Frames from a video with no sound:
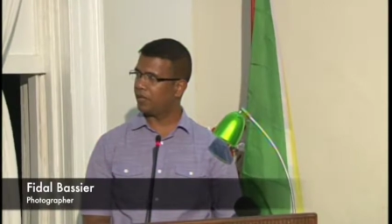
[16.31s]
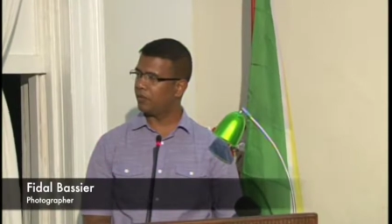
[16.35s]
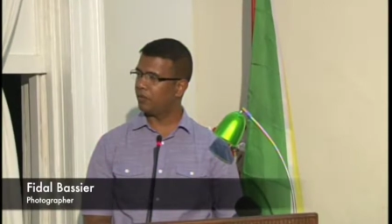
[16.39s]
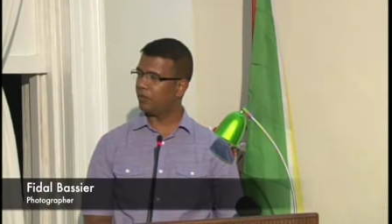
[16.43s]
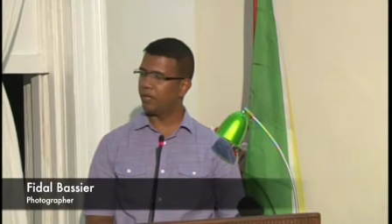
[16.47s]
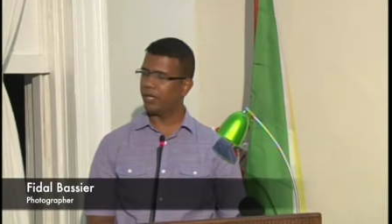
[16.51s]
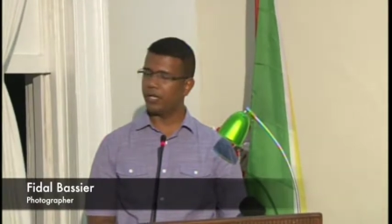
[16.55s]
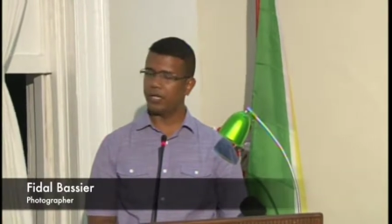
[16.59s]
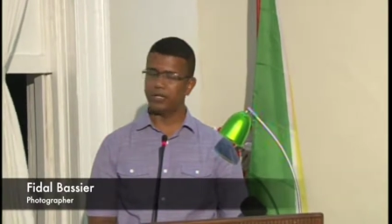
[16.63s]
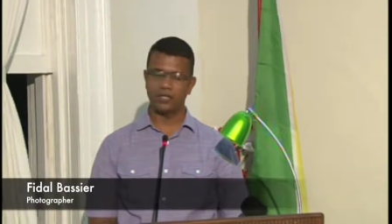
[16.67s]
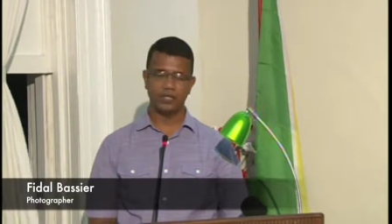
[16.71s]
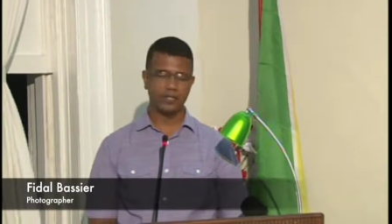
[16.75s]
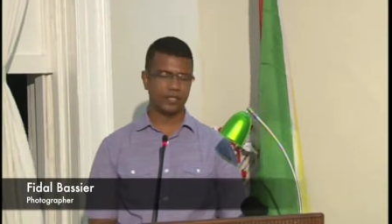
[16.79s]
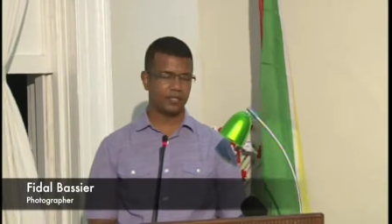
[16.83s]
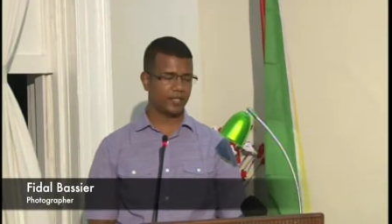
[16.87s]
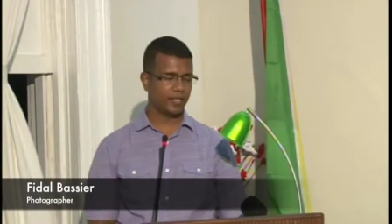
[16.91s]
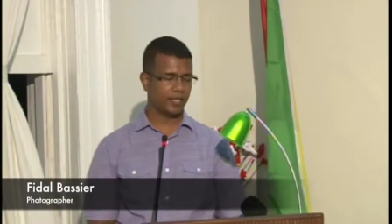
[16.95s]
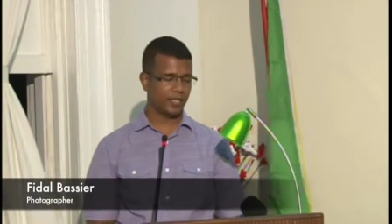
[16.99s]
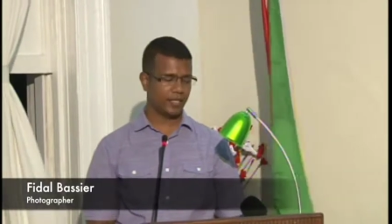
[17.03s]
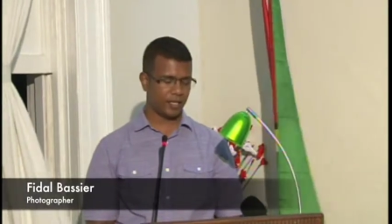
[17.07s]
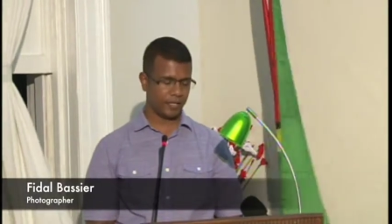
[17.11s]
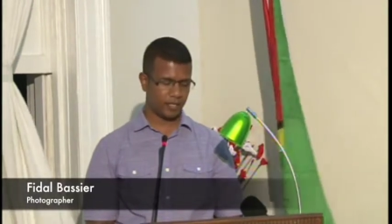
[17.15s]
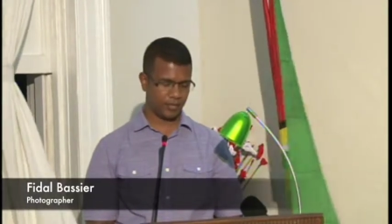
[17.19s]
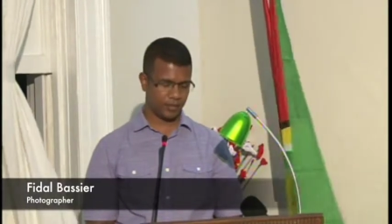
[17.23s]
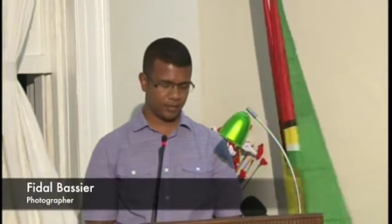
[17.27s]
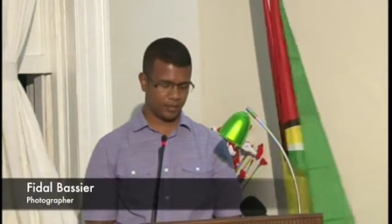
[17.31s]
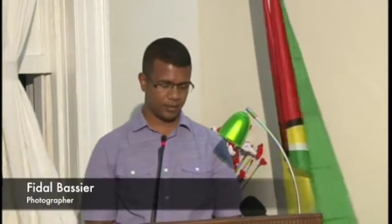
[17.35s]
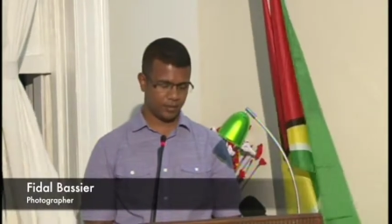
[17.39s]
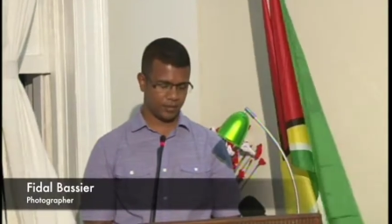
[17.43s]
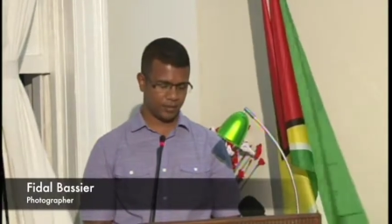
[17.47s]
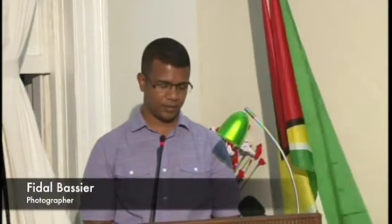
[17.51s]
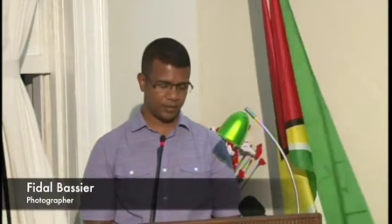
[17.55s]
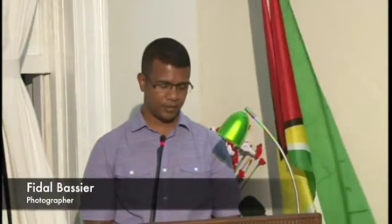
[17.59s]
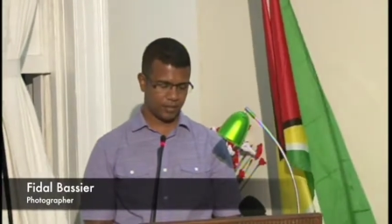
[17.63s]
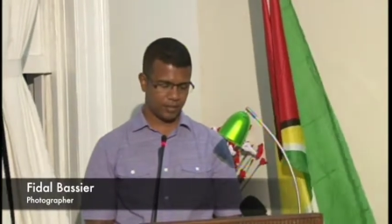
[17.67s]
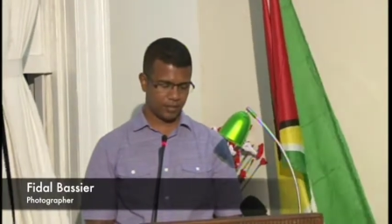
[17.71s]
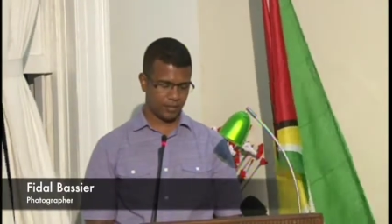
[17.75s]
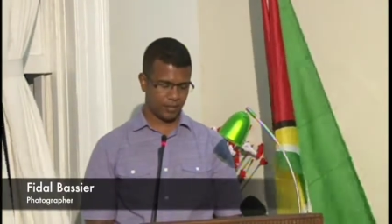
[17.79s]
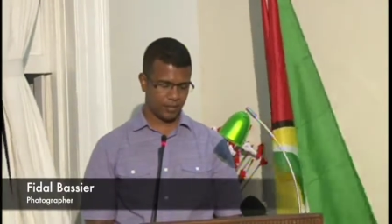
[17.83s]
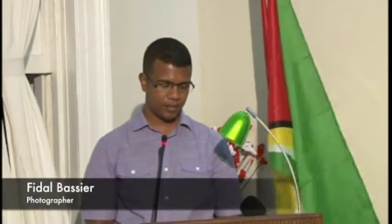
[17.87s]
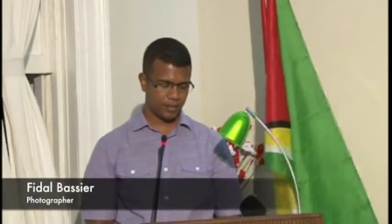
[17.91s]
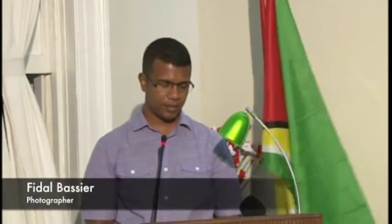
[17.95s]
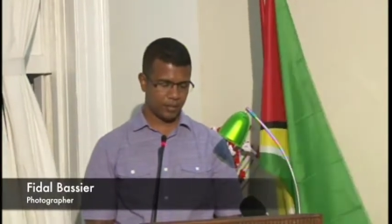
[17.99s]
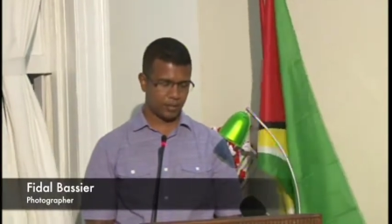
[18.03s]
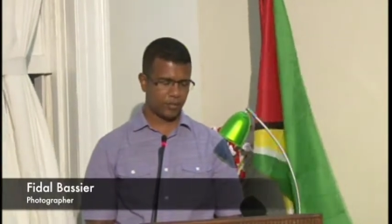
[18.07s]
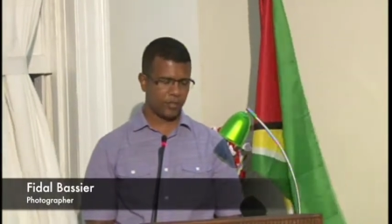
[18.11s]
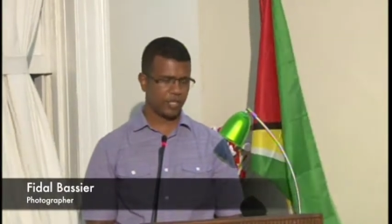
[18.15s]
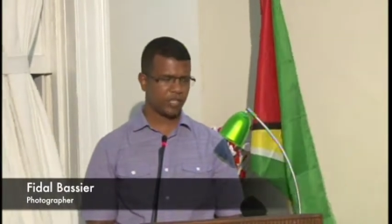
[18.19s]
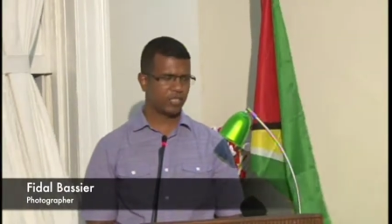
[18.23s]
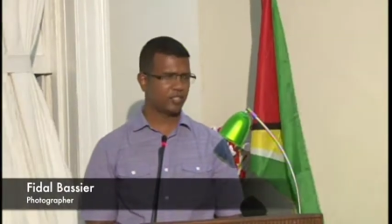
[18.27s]
going out and taking
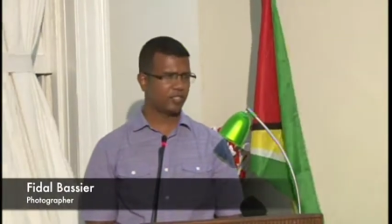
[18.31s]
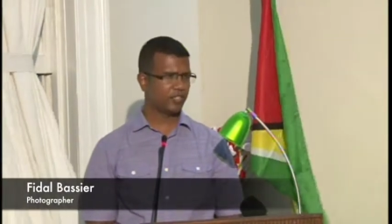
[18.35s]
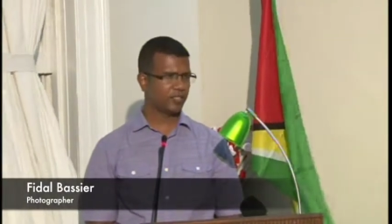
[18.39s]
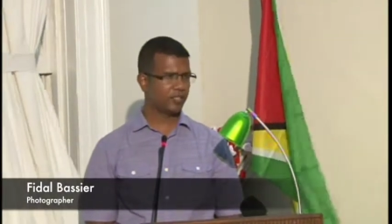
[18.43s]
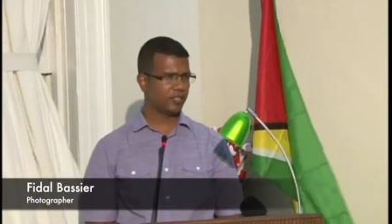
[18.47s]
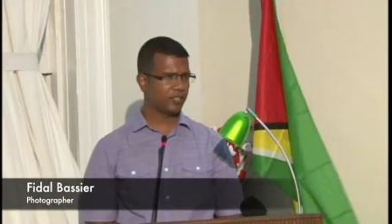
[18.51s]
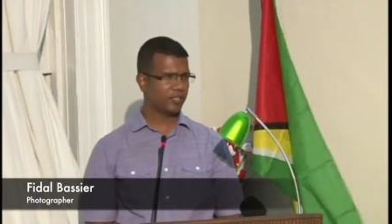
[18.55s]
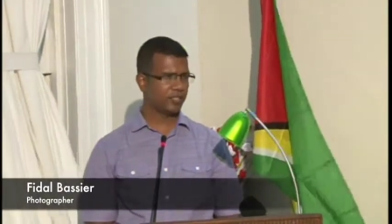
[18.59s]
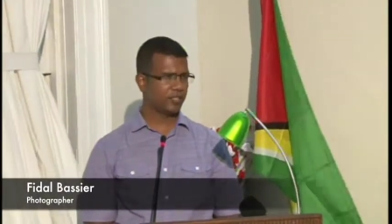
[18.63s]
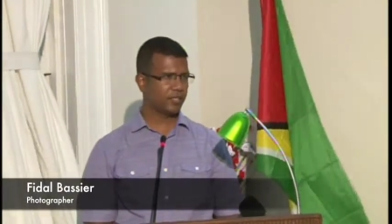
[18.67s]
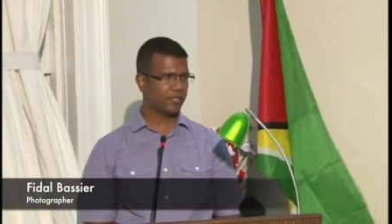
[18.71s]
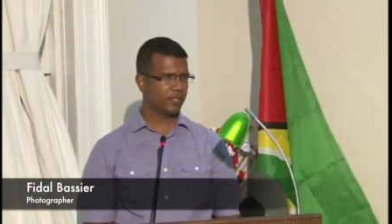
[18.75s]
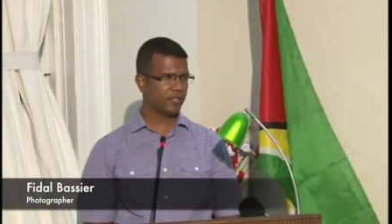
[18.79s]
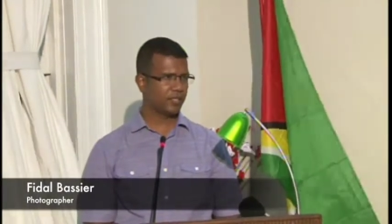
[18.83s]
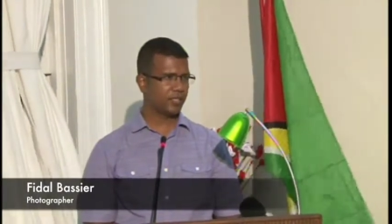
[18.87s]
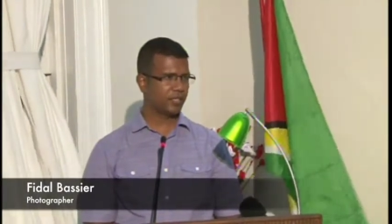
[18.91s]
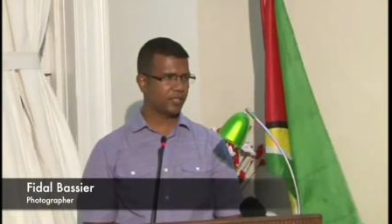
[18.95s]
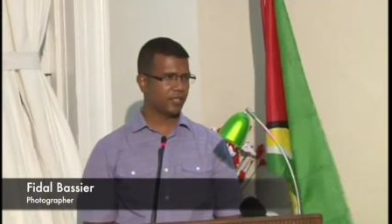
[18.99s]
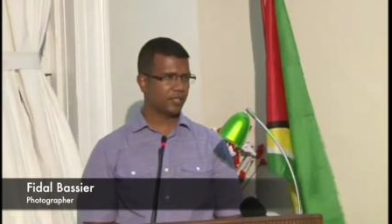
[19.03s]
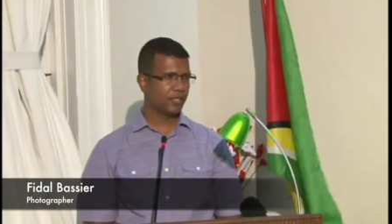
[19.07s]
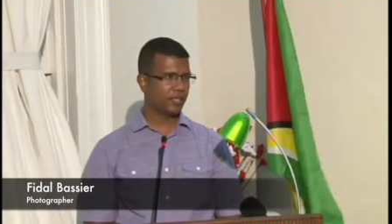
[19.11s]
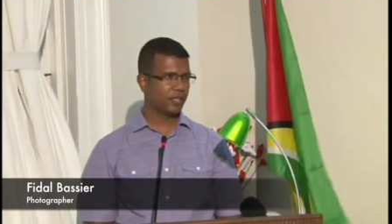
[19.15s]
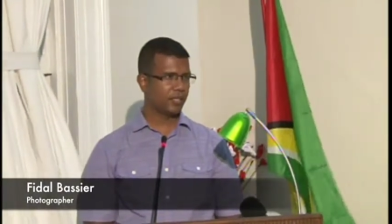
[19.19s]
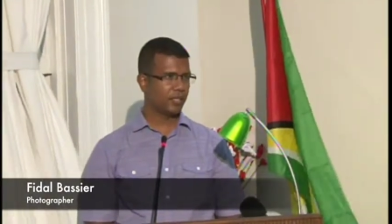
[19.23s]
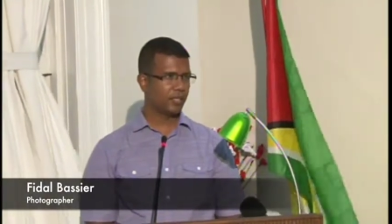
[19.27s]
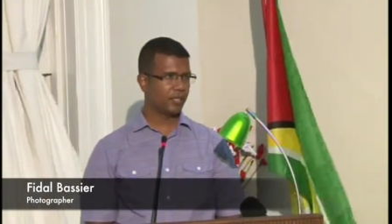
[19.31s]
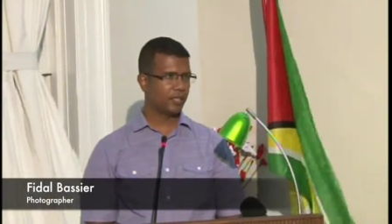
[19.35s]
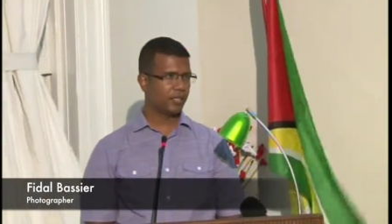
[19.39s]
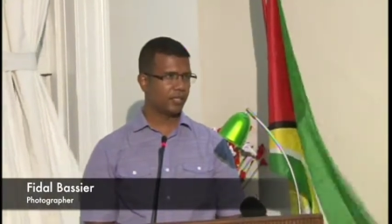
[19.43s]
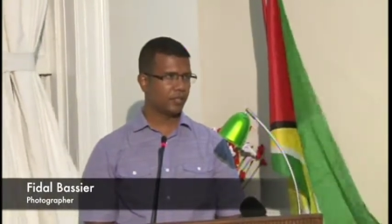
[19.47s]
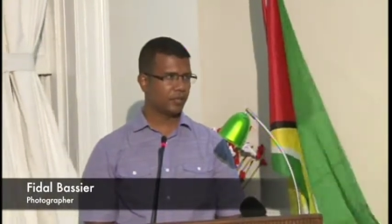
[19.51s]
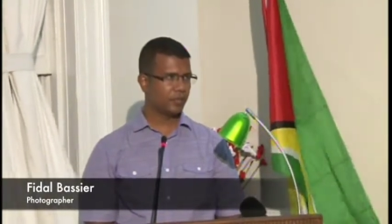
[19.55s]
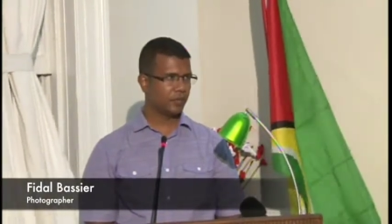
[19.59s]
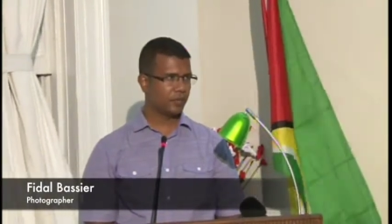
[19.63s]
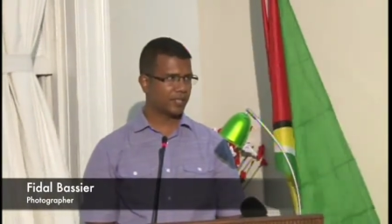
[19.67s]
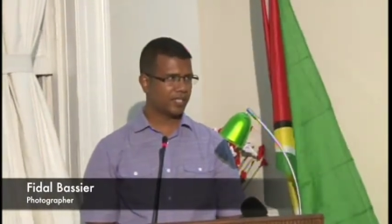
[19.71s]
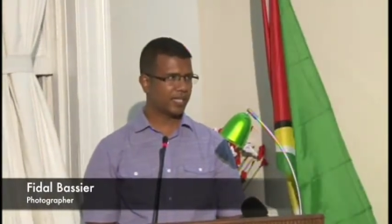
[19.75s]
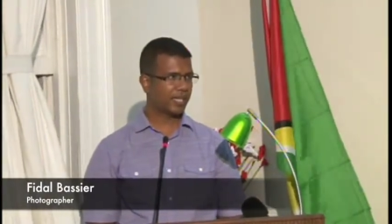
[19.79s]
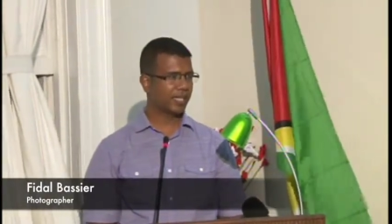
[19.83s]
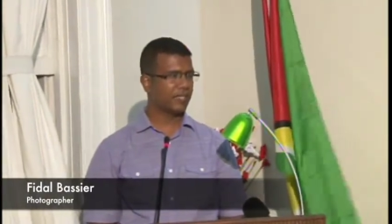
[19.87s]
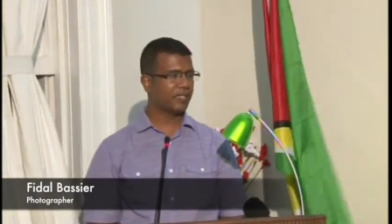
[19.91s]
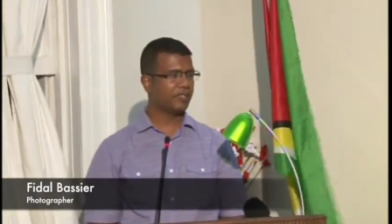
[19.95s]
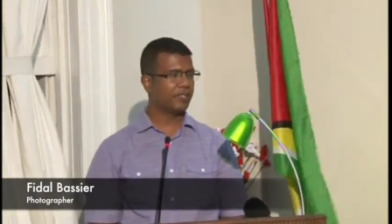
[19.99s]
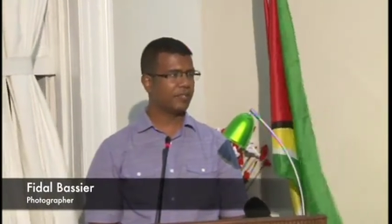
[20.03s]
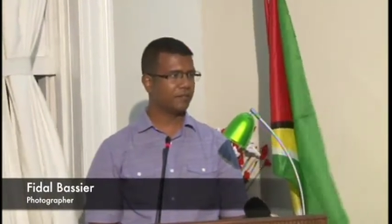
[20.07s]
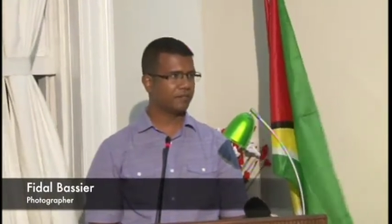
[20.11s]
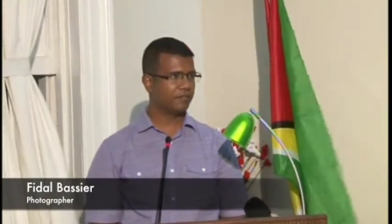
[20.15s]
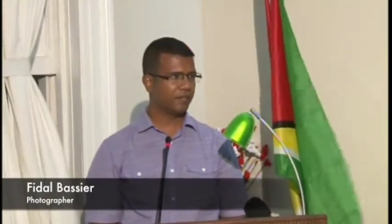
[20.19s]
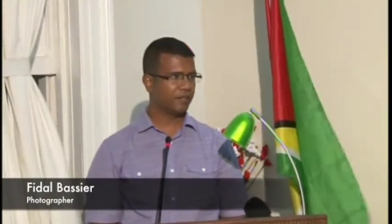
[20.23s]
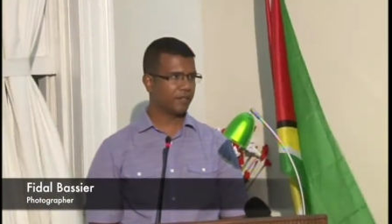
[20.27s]
pictures, was slightly
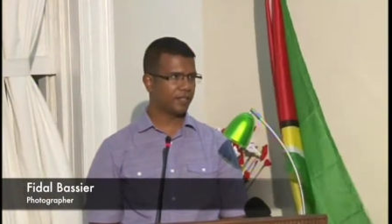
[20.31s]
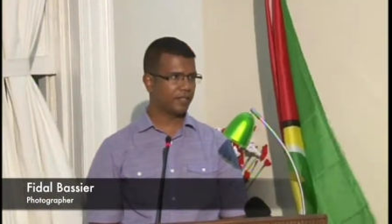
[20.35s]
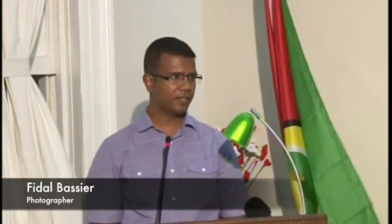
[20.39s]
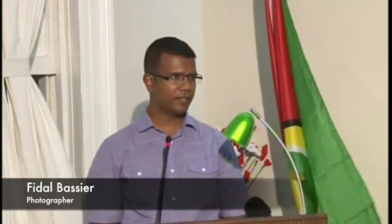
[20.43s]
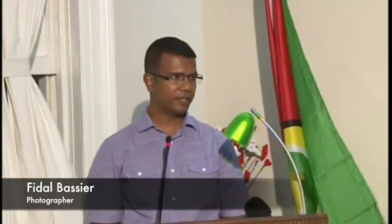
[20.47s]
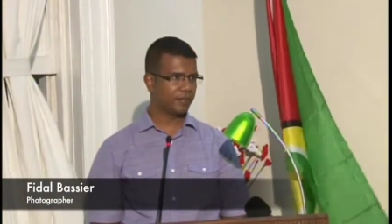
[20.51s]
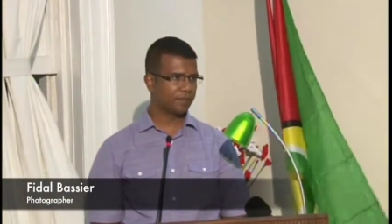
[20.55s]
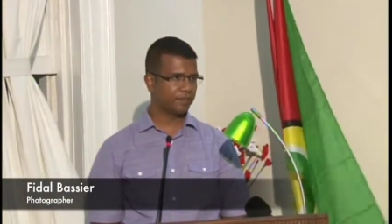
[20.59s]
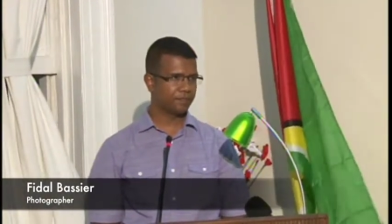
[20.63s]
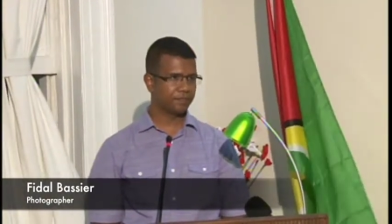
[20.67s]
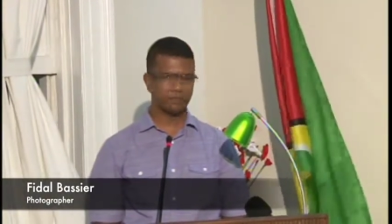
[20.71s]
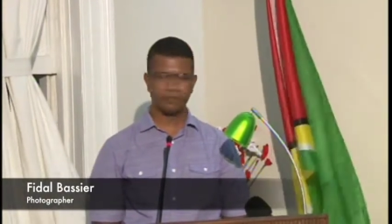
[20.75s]
different.